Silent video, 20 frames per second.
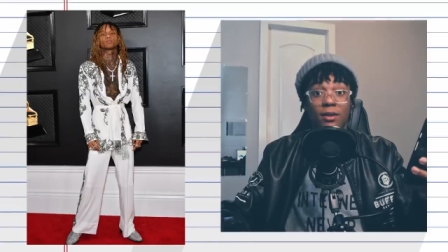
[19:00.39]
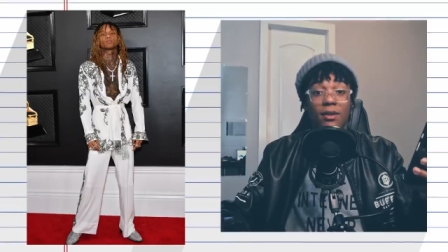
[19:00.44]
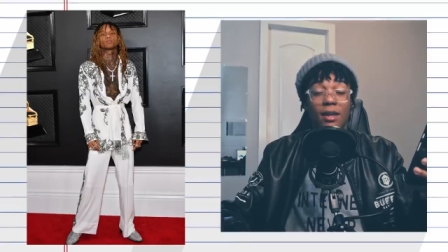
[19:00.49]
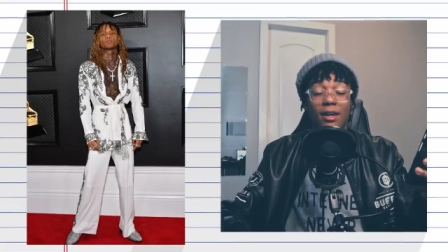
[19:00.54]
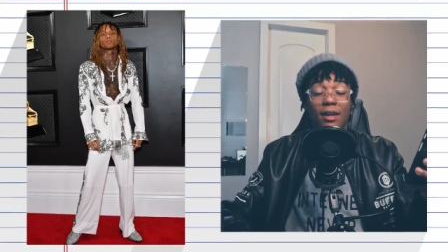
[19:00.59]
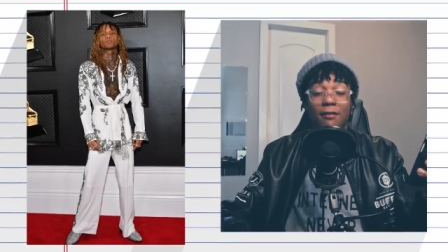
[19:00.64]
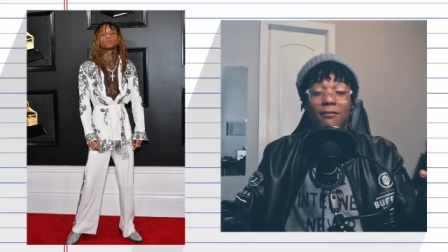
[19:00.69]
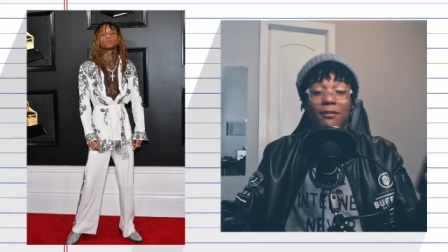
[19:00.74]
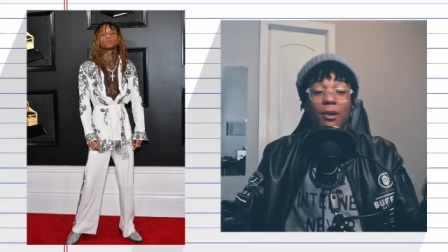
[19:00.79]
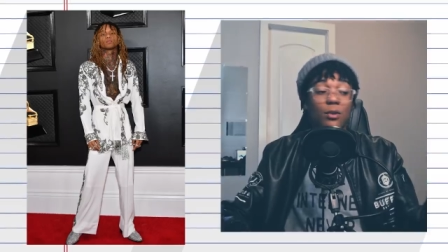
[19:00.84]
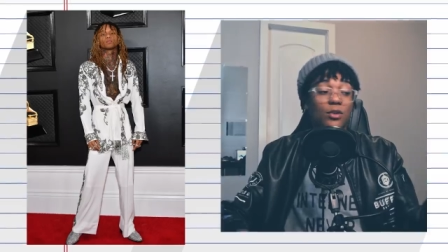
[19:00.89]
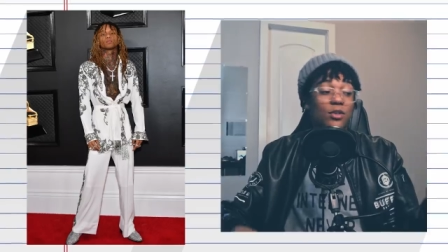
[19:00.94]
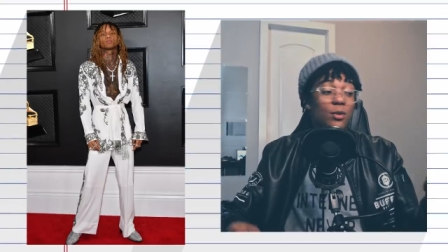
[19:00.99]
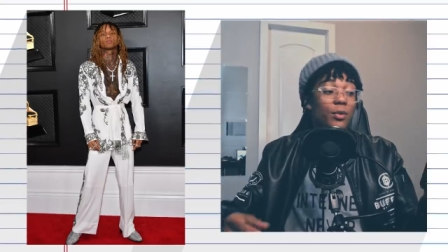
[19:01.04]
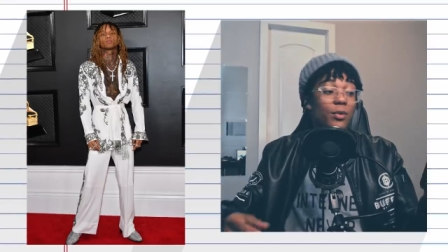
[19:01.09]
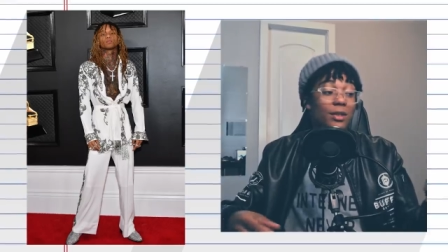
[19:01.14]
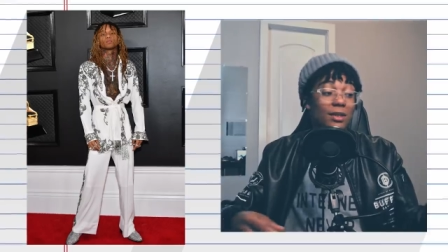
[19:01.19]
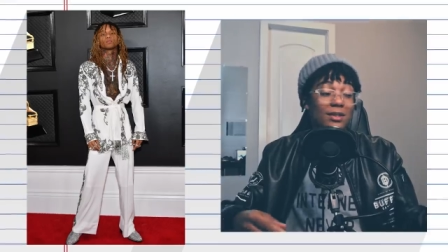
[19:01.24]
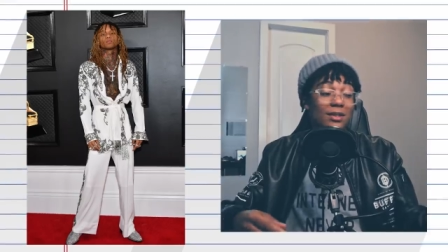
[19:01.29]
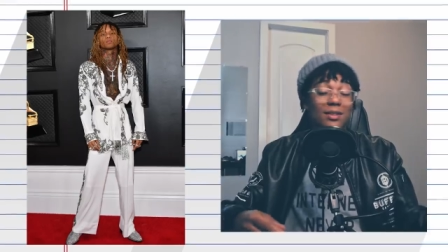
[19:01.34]
Like if I was to
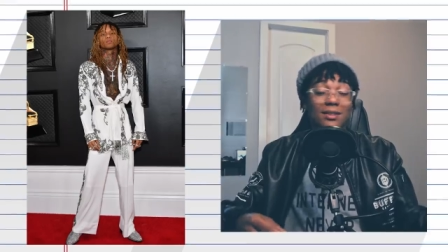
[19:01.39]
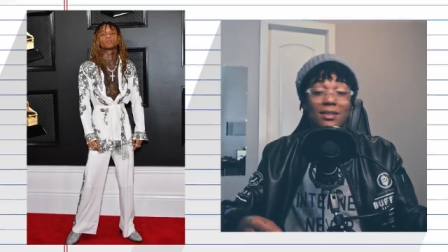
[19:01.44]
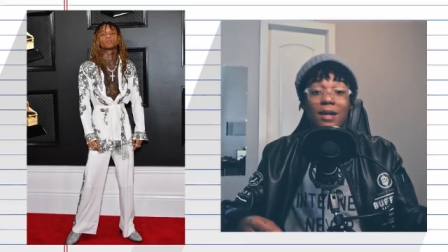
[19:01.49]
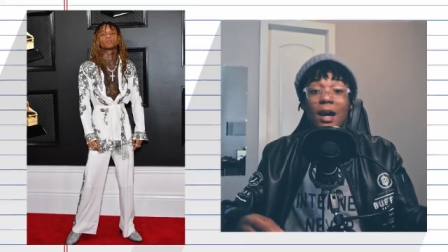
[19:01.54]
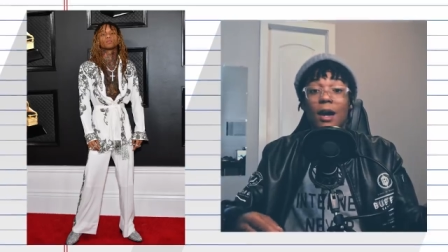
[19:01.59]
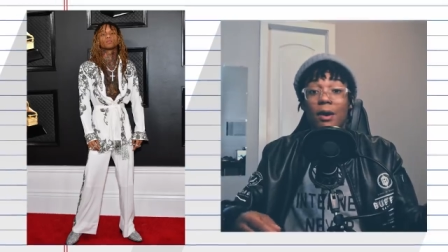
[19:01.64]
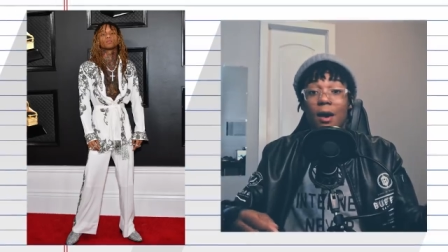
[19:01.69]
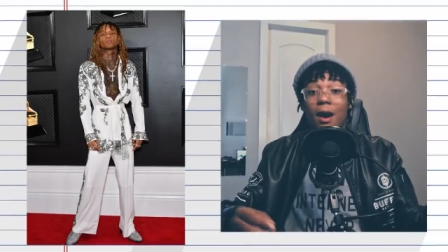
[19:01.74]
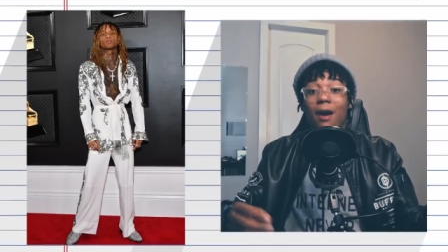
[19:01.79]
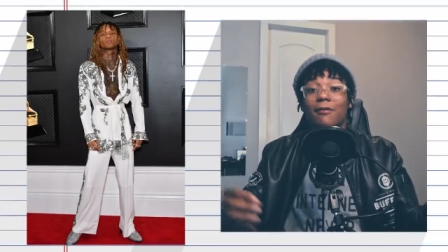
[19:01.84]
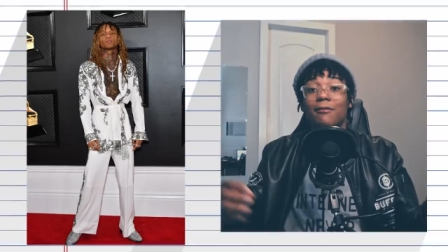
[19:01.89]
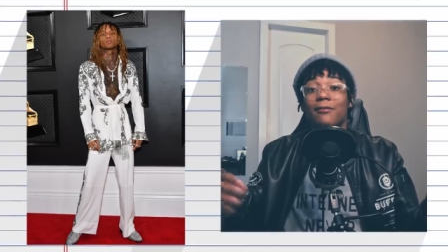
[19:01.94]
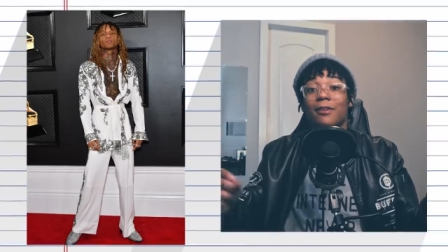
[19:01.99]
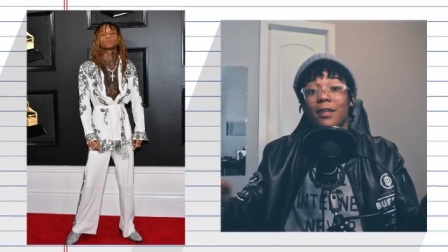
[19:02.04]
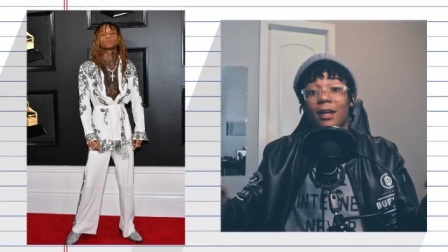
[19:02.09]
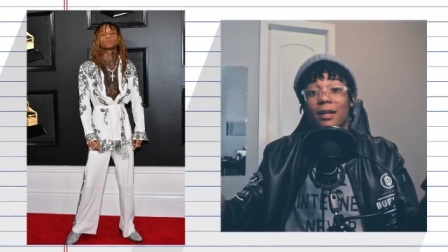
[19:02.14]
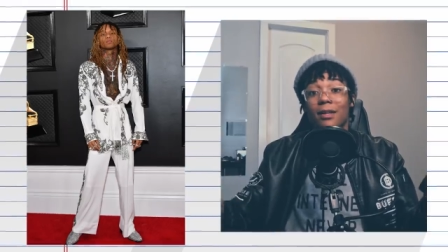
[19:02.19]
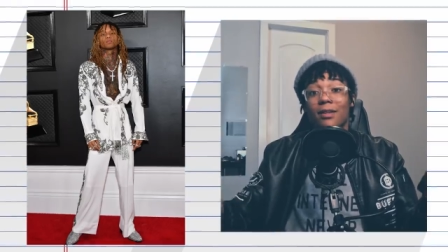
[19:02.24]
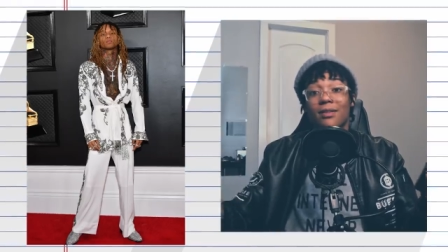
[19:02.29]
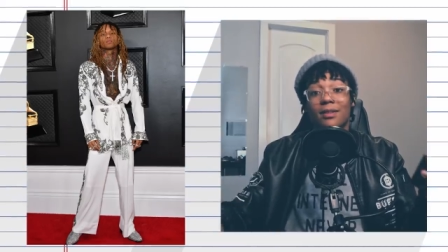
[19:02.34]
put this entire
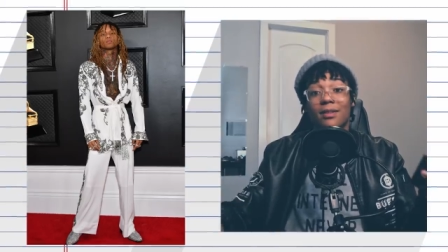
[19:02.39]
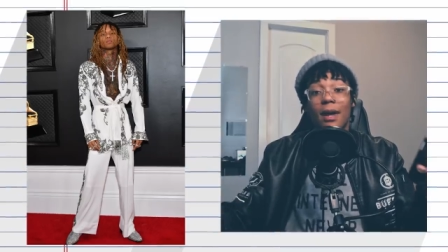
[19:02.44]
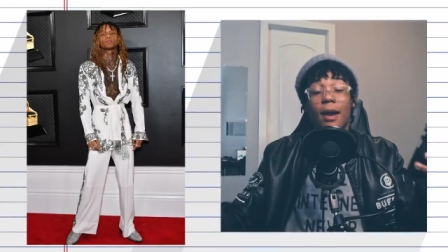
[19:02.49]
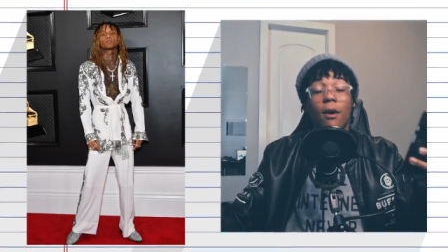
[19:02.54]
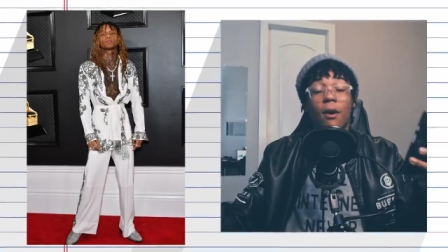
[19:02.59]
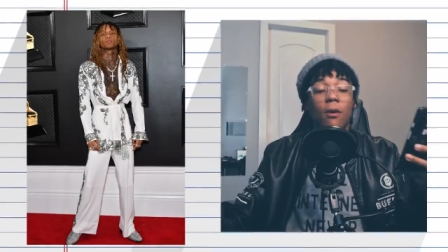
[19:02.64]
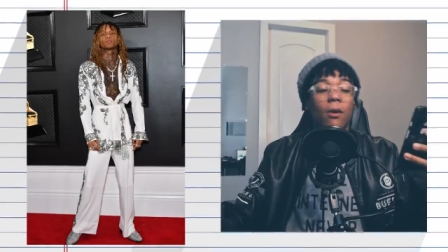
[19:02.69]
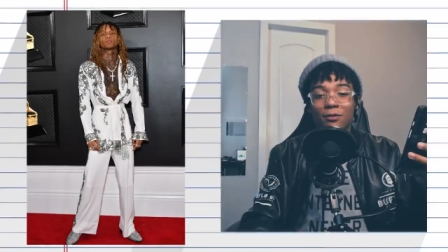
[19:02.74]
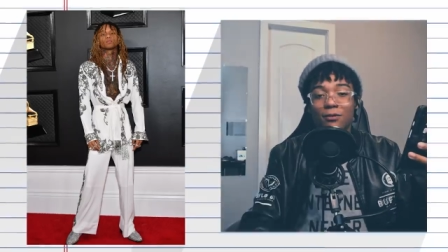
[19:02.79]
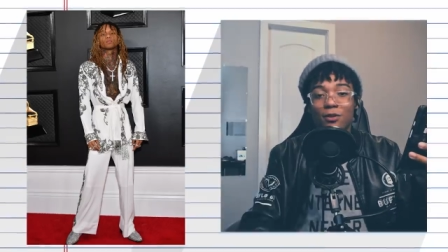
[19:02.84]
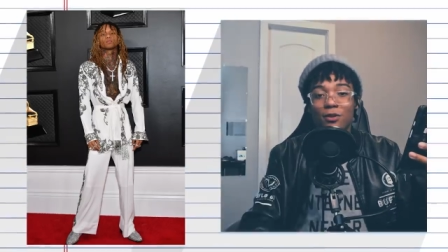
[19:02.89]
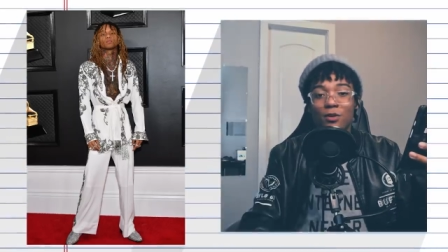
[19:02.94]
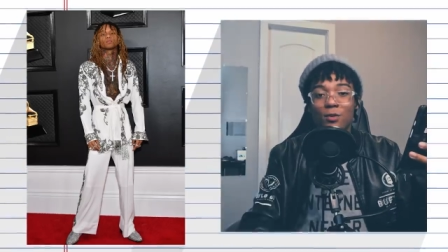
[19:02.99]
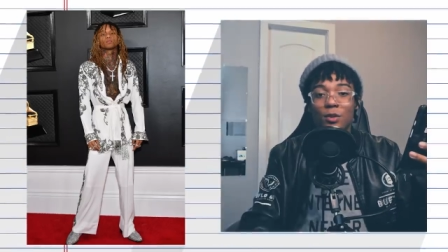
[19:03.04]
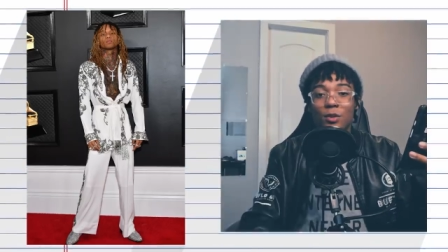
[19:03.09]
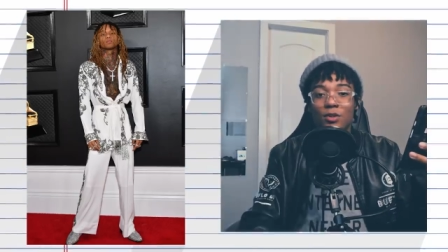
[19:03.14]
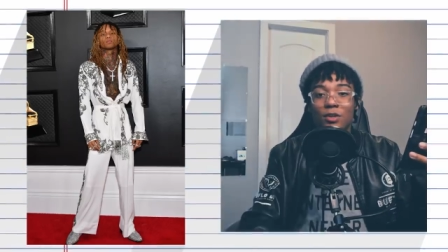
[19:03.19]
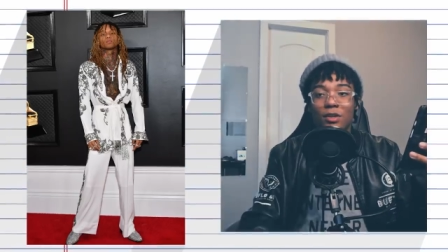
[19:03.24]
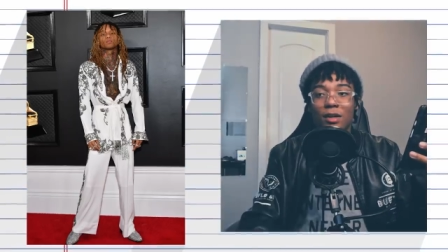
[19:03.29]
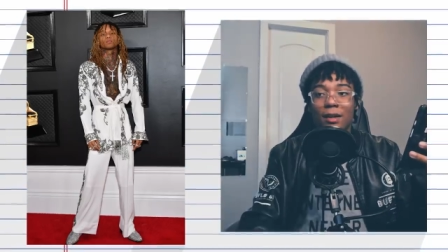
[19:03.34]
outfit on the scale. As for his
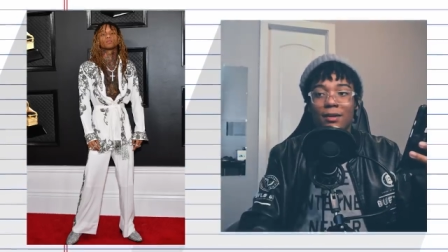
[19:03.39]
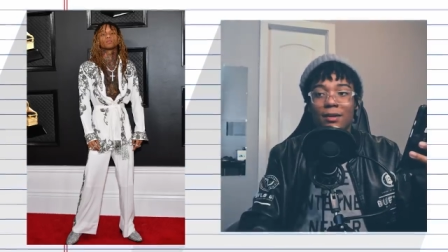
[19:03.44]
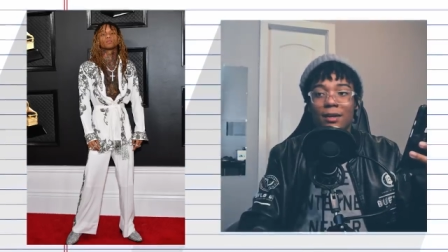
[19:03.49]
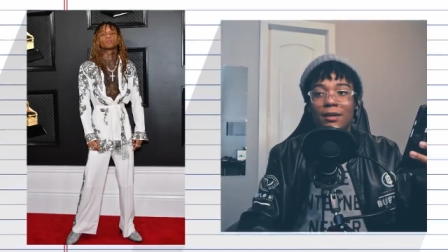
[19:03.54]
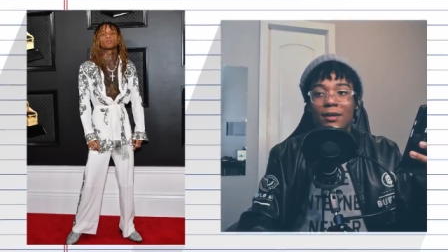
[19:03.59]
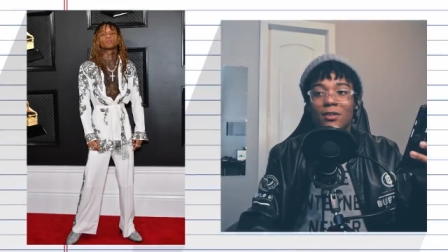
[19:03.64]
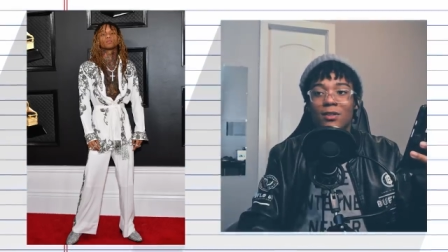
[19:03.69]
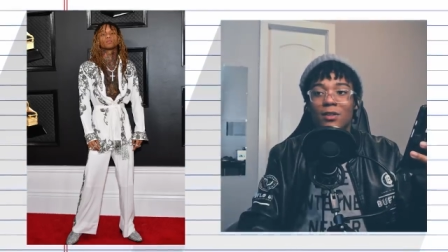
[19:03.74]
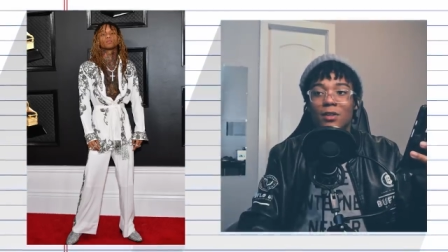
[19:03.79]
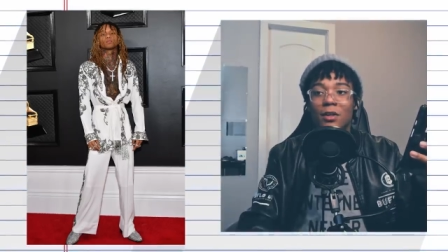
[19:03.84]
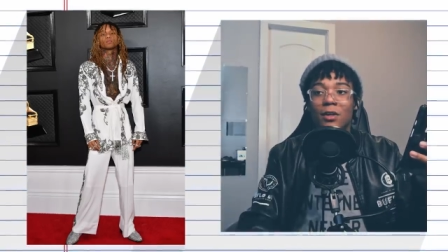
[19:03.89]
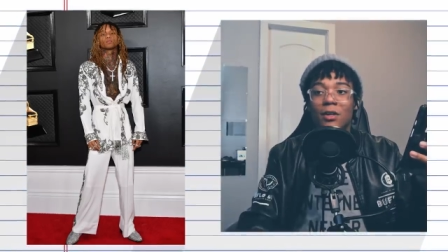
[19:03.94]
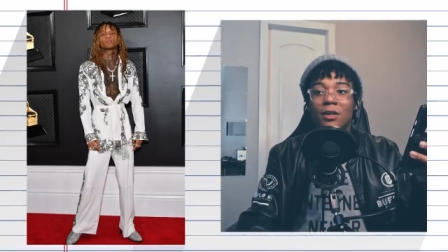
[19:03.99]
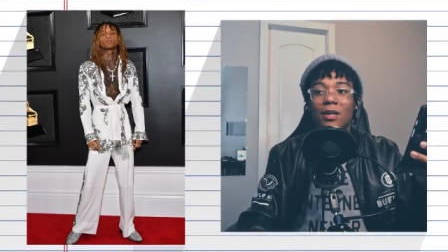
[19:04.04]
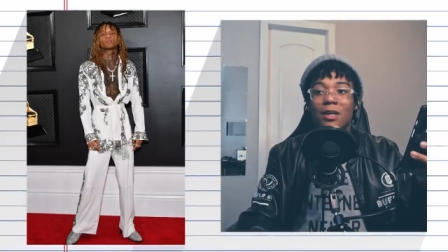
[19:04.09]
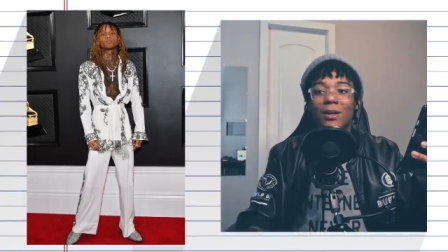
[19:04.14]
music, I think he's good.